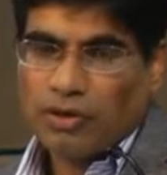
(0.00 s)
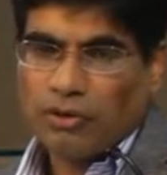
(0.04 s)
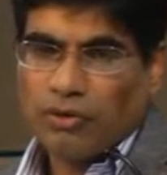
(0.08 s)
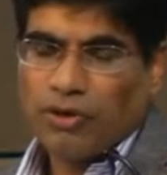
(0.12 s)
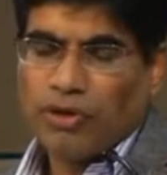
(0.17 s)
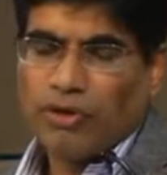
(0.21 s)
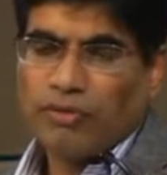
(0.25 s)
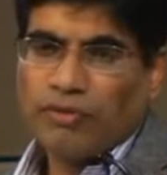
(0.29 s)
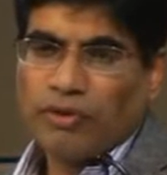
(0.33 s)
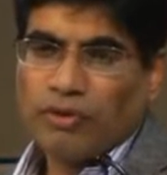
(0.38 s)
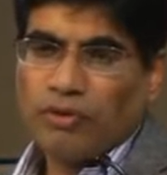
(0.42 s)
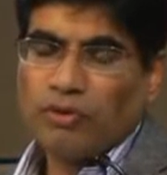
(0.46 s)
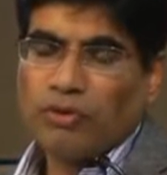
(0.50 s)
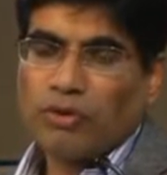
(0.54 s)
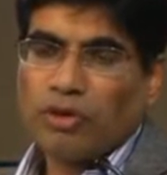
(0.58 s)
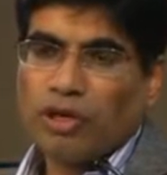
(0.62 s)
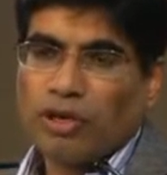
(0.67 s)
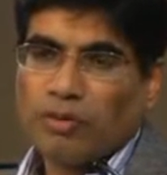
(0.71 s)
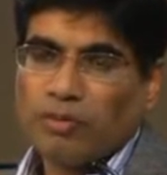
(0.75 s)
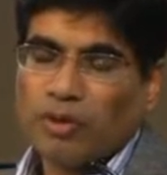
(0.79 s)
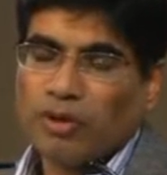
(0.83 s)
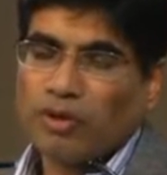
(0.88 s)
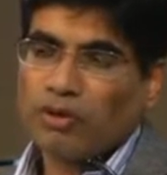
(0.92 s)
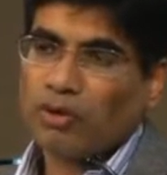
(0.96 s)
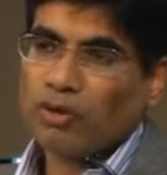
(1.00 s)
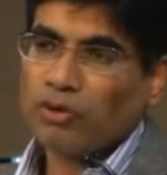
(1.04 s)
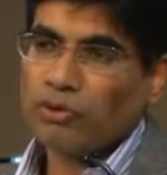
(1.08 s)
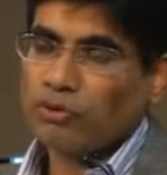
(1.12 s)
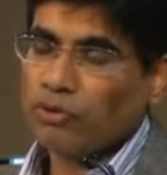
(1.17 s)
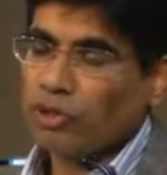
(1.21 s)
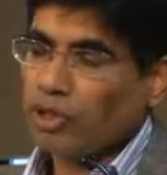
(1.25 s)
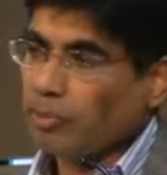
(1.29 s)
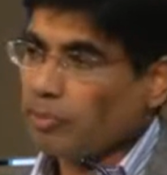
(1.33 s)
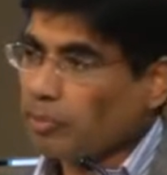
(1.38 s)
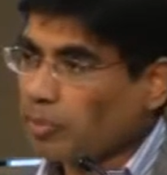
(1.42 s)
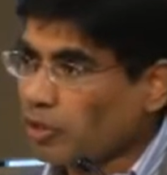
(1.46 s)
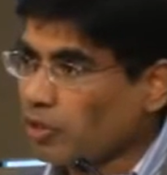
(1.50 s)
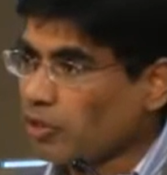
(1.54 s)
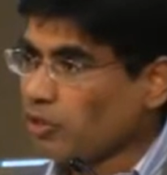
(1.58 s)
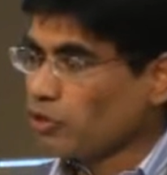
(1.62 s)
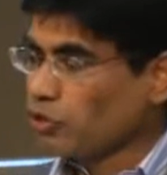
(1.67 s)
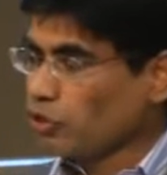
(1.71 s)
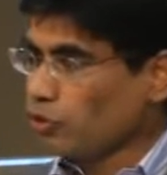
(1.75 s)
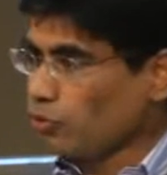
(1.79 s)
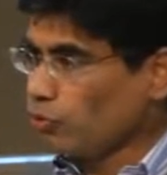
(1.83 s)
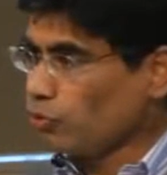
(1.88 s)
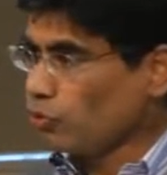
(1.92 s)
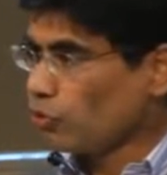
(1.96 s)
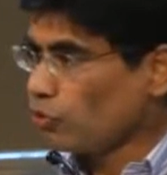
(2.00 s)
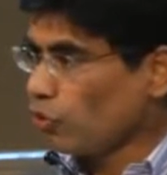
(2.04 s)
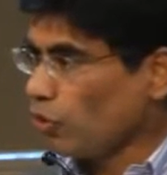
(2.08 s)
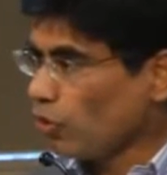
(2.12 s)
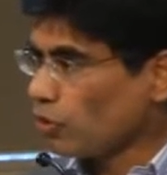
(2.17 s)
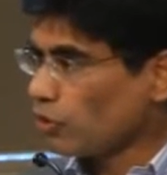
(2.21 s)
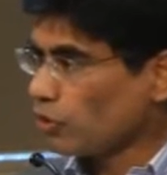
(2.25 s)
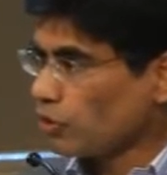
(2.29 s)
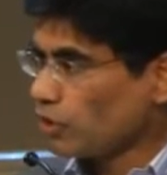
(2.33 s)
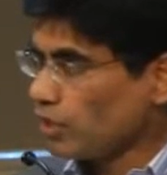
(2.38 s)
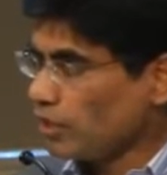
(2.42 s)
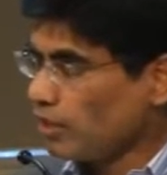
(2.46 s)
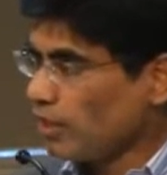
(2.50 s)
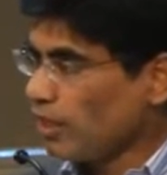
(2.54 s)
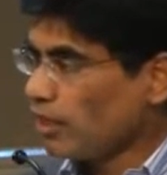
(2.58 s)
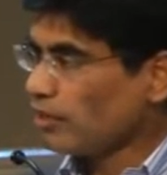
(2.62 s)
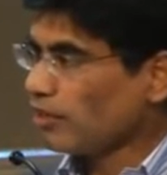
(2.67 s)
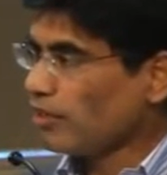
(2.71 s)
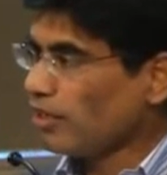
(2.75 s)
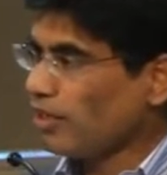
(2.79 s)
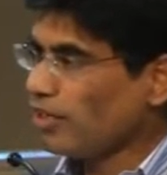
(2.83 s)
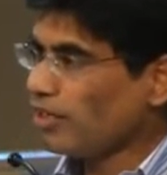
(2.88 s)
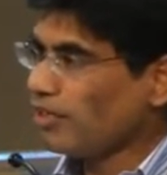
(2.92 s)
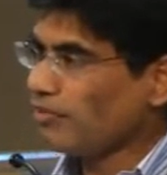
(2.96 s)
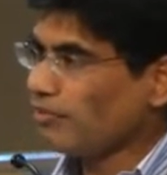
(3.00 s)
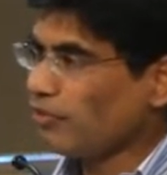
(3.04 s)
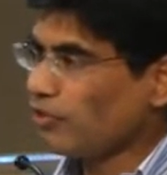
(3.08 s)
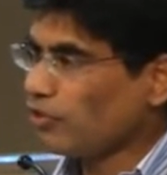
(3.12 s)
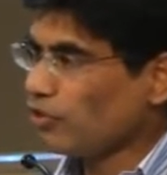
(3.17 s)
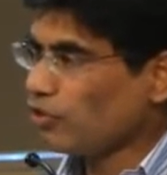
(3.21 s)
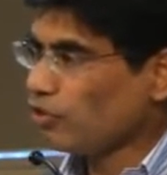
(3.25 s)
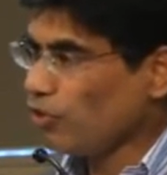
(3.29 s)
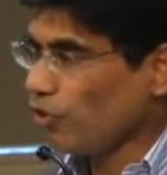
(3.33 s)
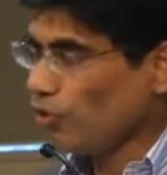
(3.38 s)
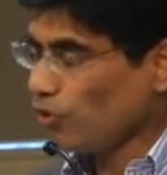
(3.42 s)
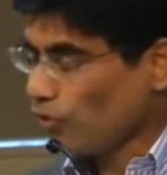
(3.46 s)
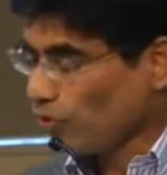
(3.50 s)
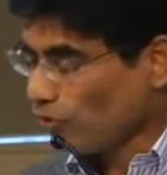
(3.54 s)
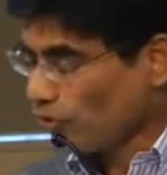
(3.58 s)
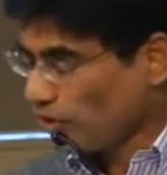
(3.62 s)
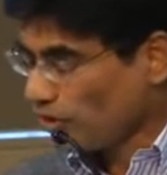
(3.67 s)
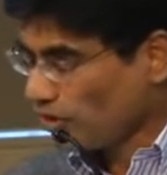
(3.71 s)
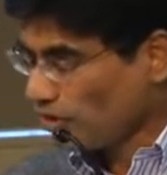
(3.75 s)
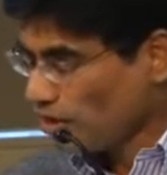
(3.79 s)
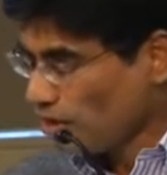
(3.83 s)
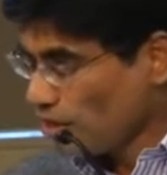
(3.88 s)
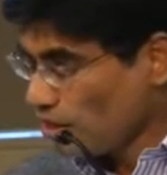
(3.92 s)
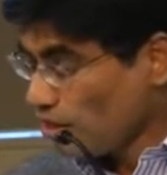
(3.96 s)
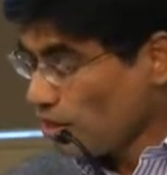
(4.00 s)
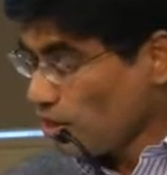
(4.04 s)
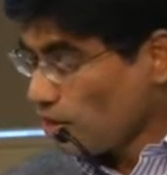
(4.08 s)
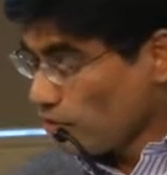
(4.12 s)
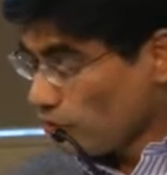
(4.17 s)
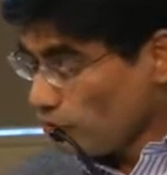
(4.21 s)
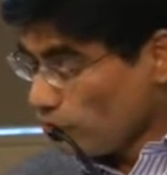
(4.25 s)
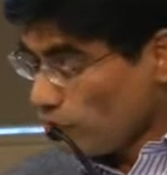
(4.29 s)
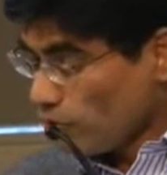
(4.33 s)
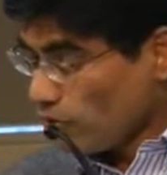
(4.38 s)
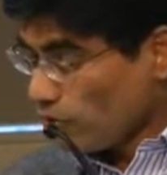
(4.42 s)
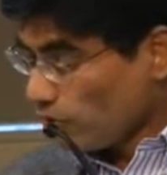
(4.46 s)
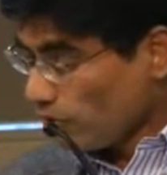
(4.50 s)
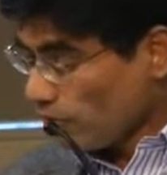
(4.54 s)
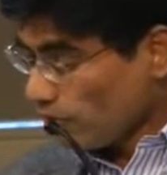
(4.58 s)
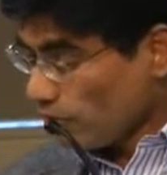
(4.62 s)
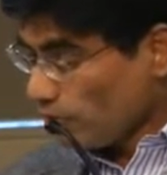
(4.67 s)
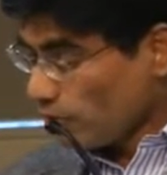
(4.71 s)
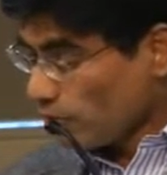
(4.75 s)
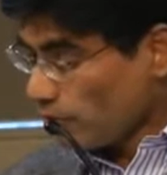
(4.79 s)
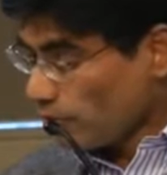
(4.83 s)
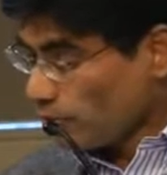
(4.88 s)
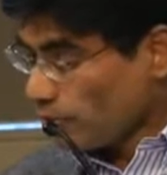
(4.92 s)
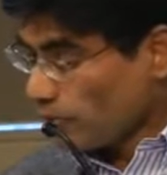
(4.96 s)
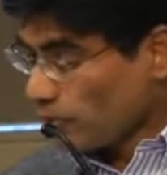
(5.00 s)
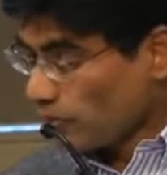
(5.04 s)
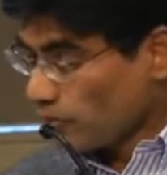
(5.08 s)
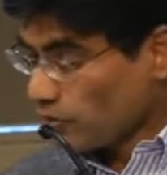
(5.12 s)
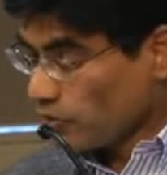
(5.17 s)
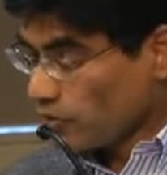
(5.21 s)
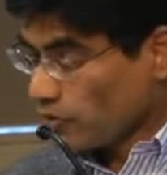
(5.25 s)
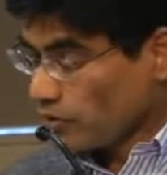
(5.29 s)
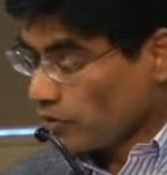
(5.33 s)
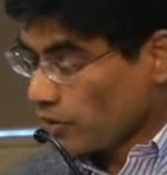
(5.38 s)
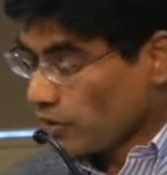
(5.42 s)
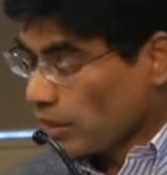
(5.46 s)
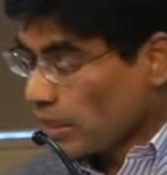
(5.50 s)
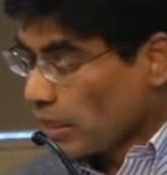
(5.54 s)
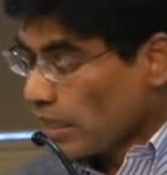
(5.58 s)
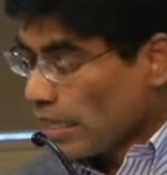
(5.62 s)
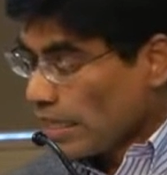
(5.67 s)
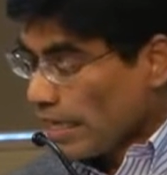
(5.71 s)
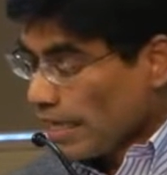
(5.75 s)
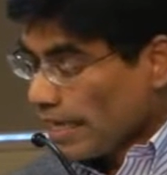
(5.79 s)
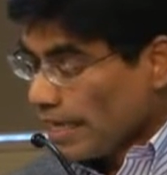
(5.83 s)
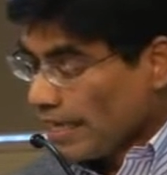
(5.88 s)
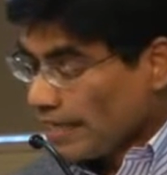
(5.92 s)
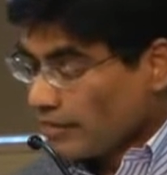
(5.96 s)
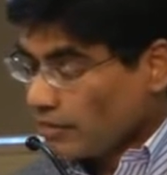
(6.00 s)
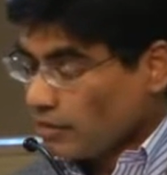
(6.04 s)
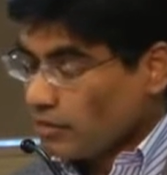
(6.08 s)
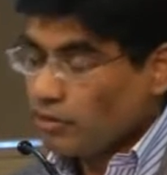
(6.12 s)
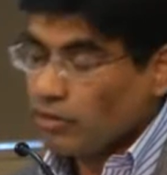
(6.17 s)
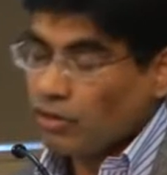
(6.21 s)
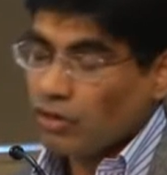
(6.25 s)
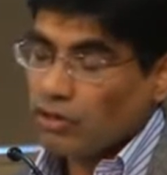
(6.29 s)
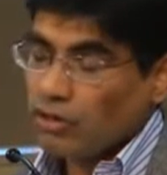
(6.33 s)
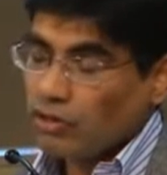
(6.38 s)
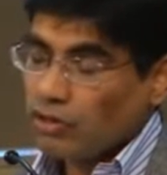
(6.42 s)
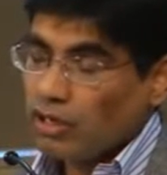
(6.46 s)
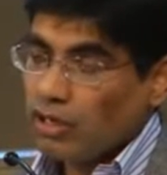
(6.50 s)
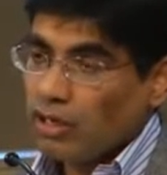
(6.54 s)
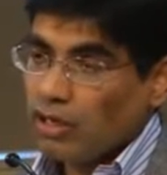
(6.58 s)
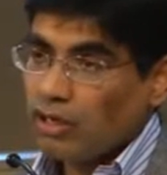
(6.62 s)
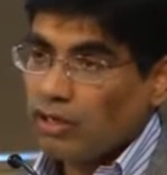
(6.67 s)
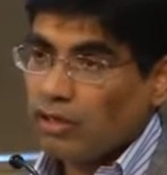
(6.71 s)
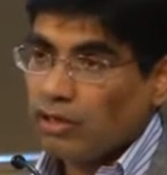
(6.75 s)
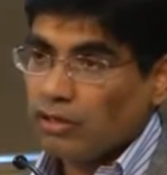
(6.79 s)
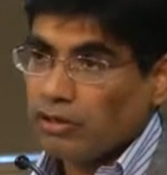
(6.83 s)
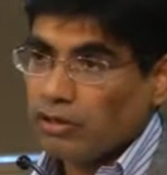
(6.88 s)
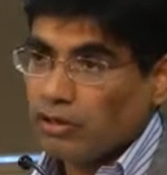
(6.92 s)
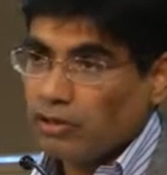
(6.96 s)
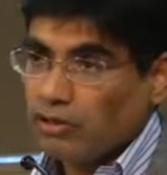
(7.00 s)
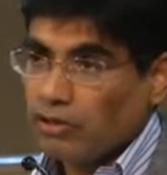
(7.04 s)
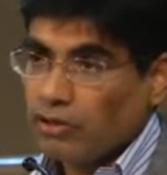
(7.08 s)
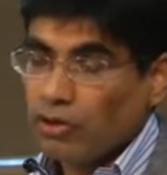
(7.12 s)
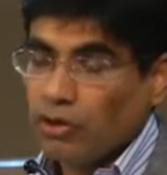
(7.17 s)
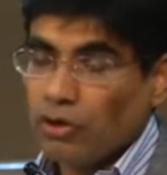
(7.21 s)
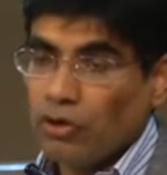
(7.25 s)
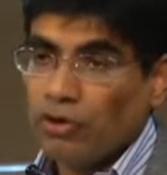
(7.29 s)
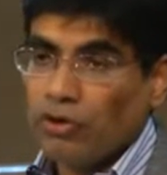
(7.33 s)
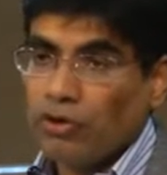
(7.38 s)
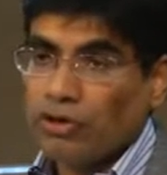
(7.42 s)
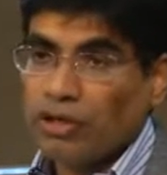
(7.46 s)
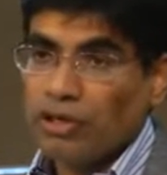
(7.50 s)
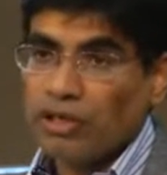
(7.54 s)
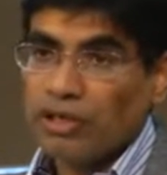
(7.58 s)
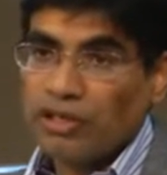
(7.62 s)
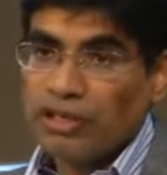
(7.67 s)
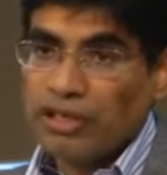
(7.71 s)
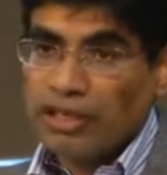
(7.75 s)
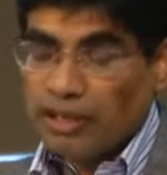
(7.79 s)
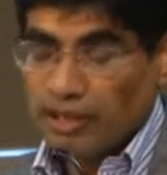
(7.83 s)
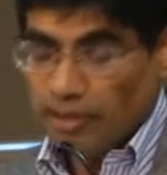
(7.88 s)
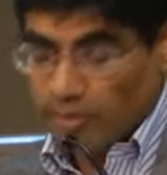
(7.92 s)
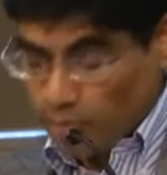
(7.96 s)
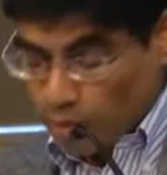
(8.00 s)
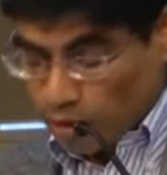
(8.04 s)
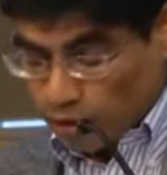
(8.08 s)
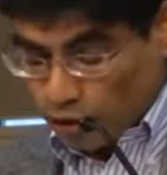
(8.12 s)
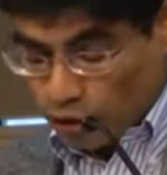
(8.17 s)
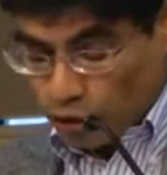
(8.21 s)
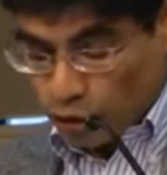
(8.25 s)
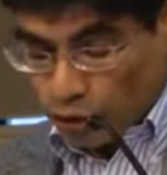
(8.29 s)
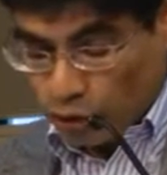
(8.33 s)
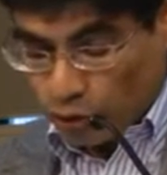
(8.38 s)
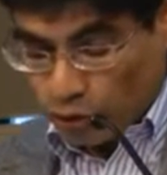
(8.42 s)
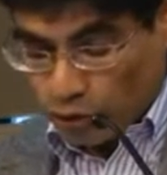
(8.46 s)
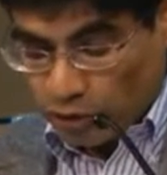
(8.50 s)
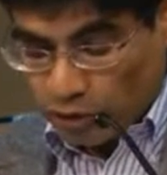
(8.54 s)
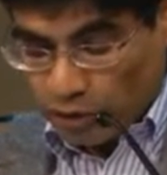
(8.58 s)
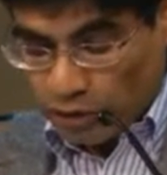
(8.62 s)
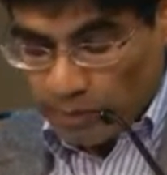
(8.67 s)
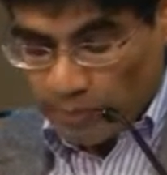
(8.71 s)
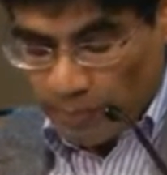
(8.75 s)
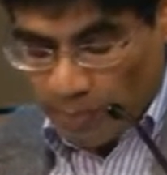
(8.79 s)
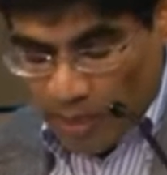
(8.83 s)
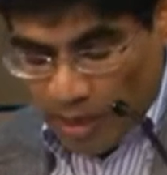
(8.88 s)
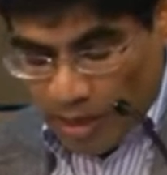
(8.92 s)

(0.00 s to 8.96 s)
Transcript: whenever you come across with a person who talks in that kind of a tone, you know that this person has not learned or not yet matured.